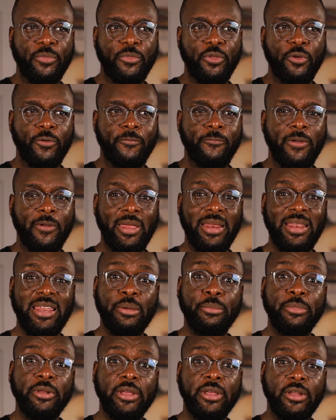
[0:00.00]
you're very
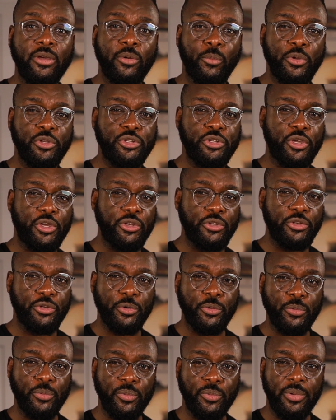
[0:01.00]
limited in what you can
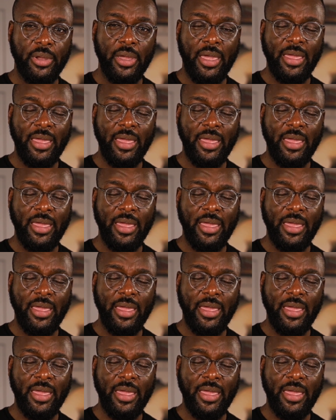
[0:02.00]
do,